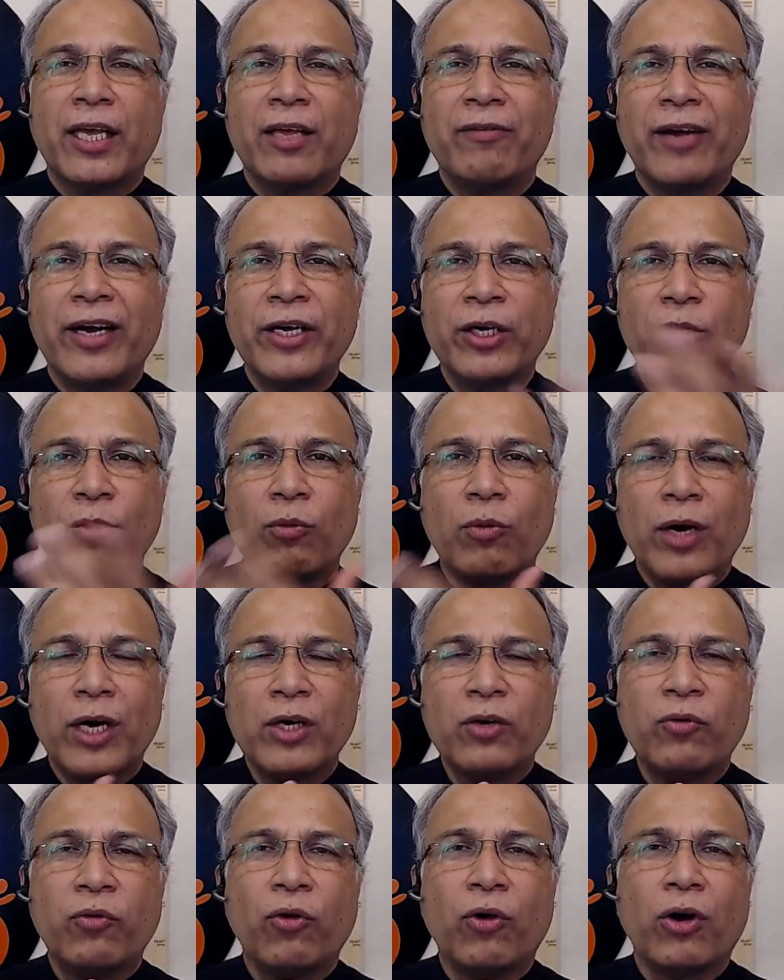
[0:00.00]
He went to
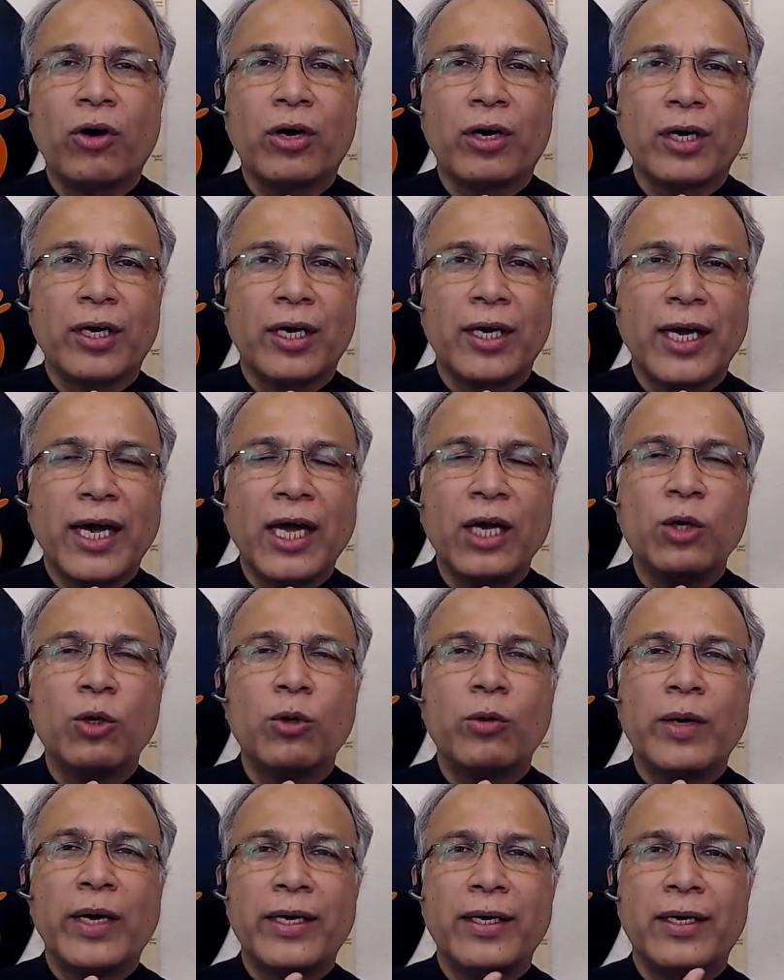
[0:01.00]
work for
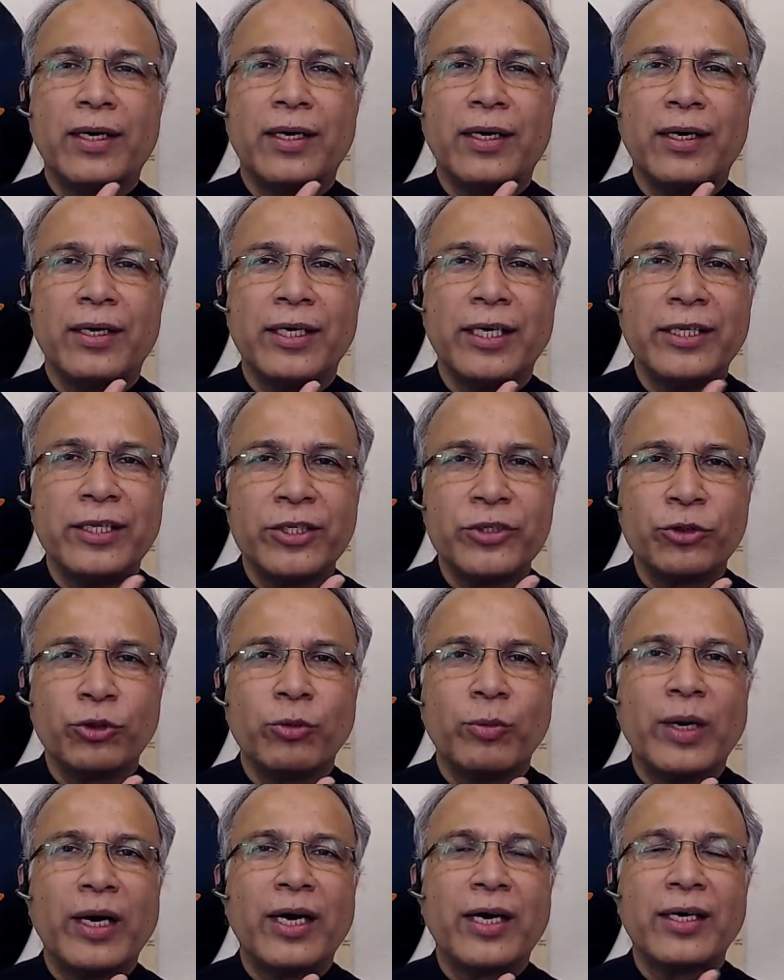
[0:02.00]
Lalu and Nitish
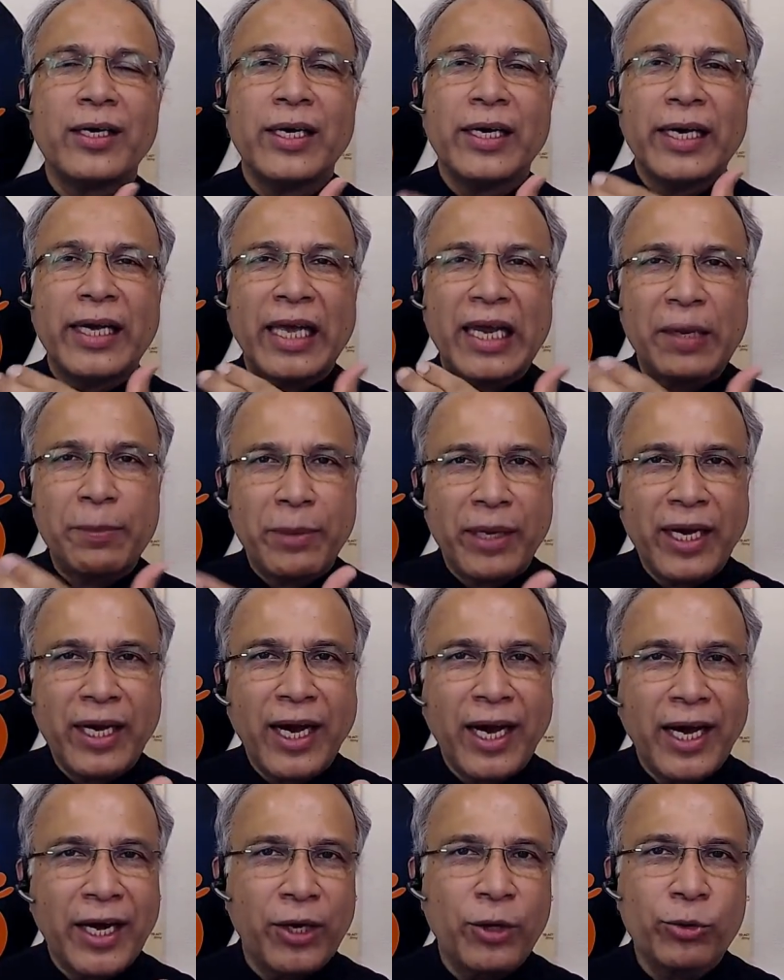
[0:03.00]
Kumar in
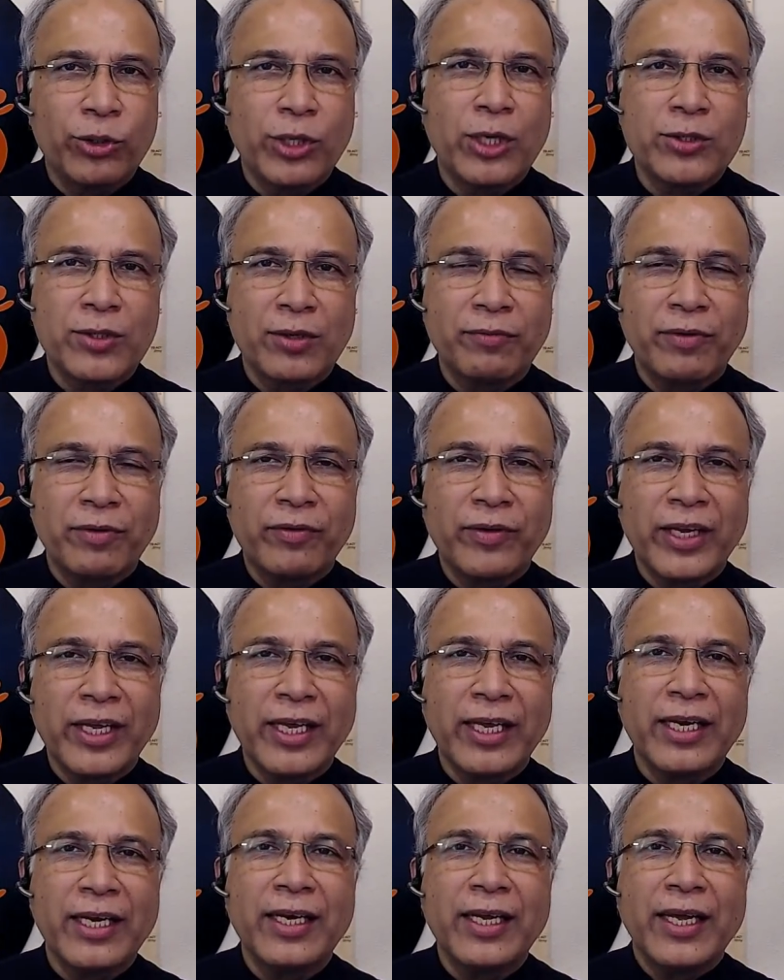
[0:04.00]
Bihar in
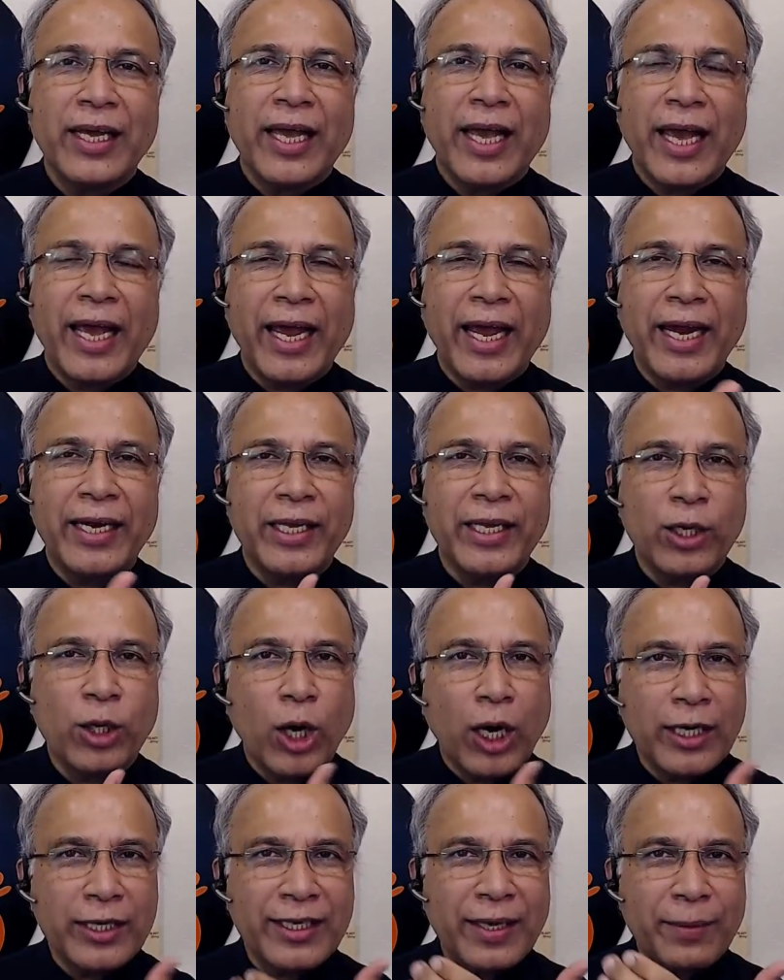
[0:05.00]
2015, and he
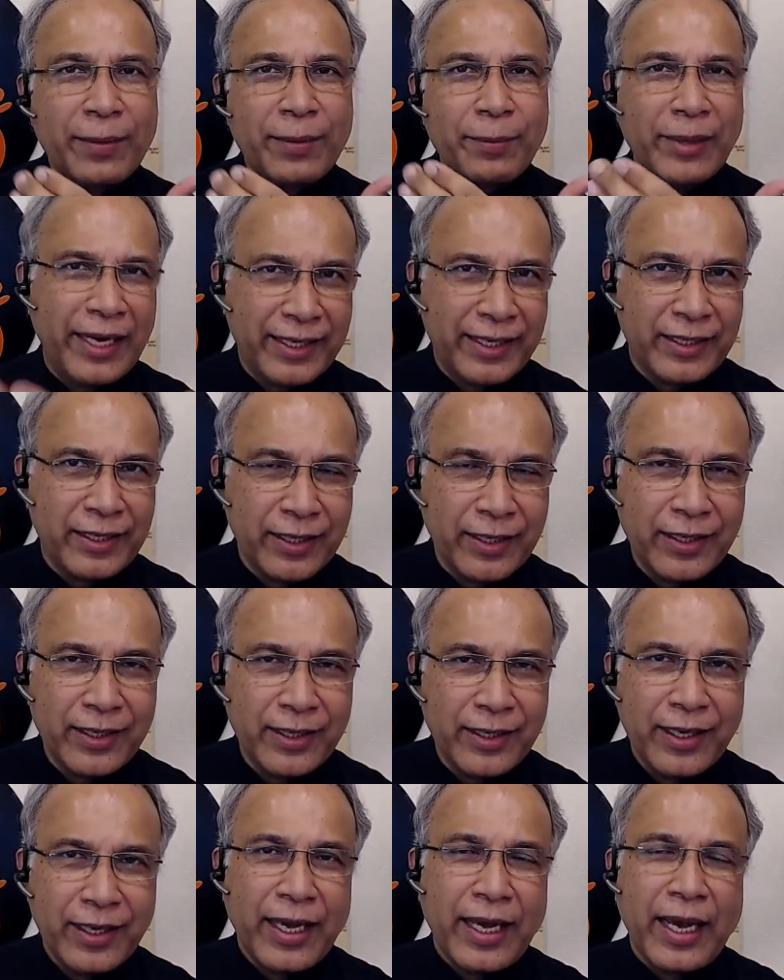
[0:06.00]
got them elected.
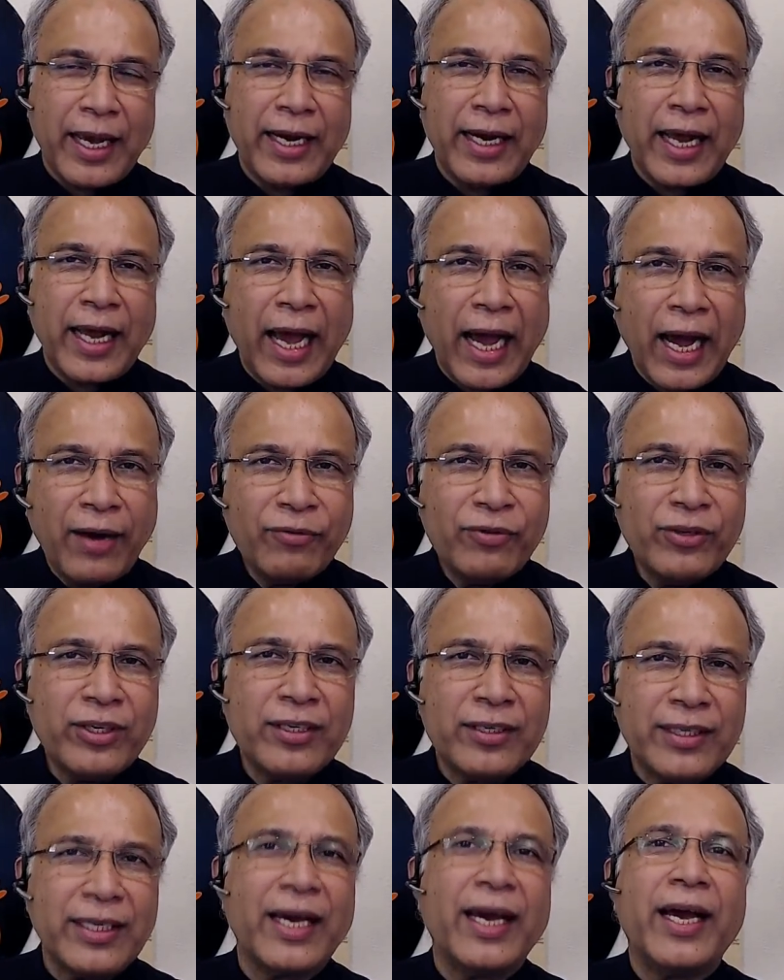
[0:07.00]
And
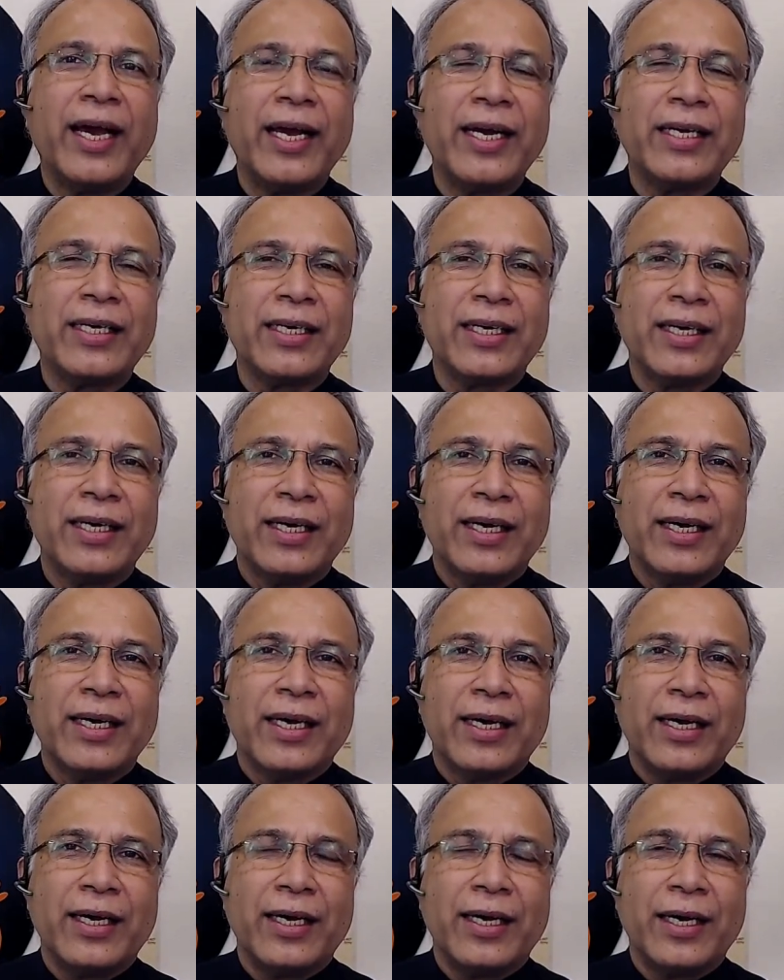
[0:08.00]
after that,
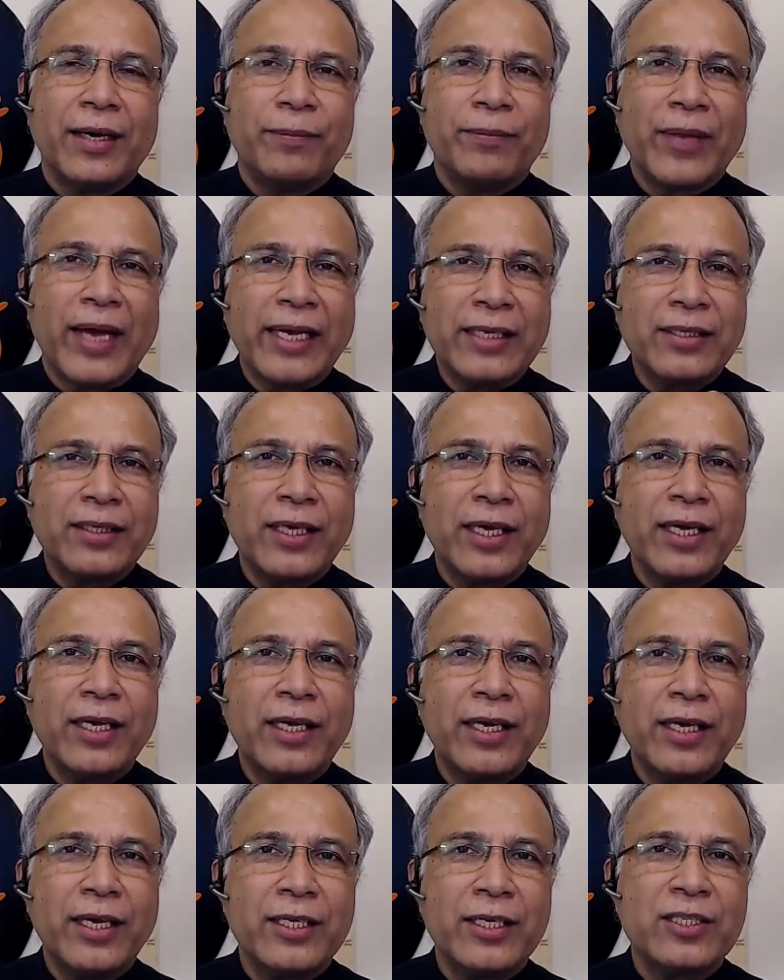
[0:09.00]
I think
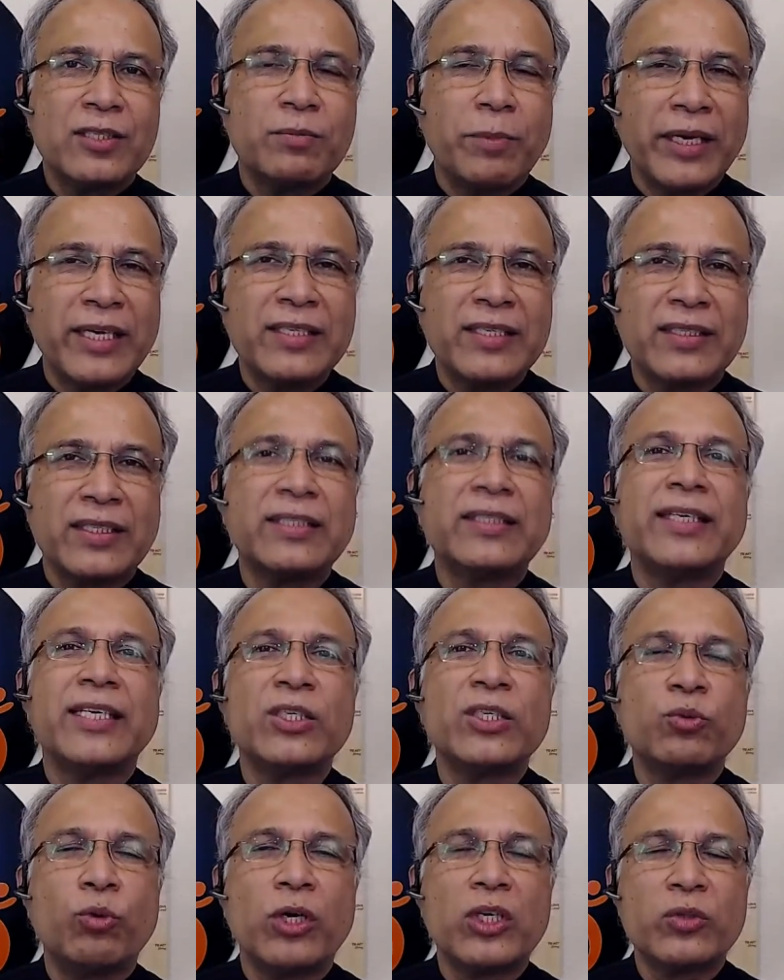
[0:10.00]
his big
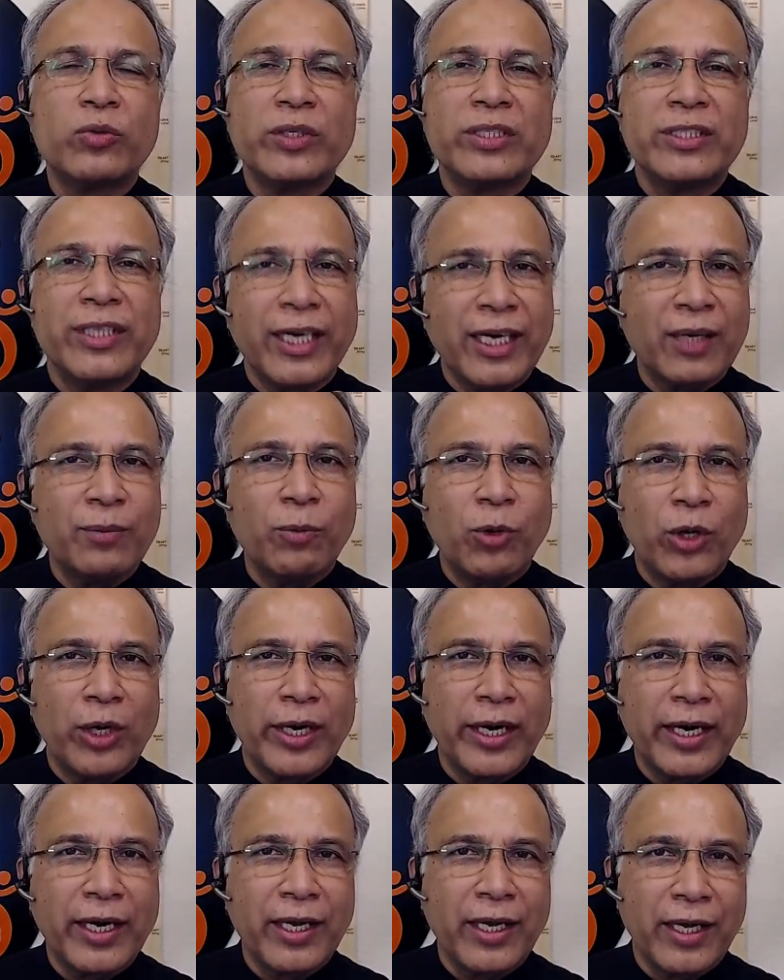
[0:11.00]
success was with Jagan Mohan
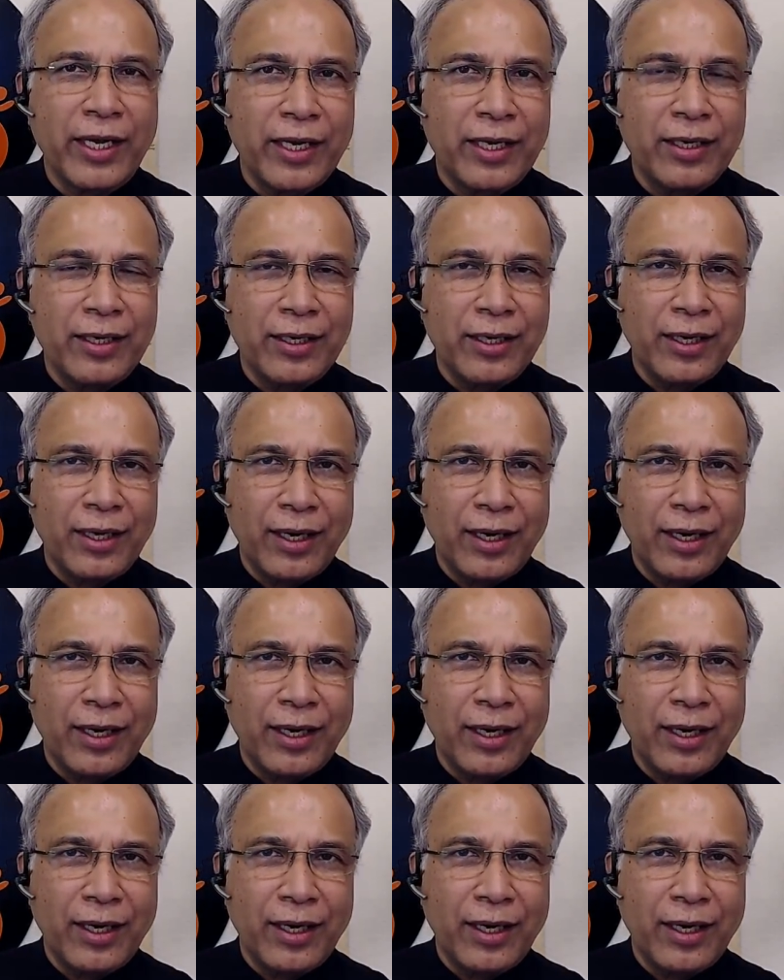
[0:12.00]
Reddy in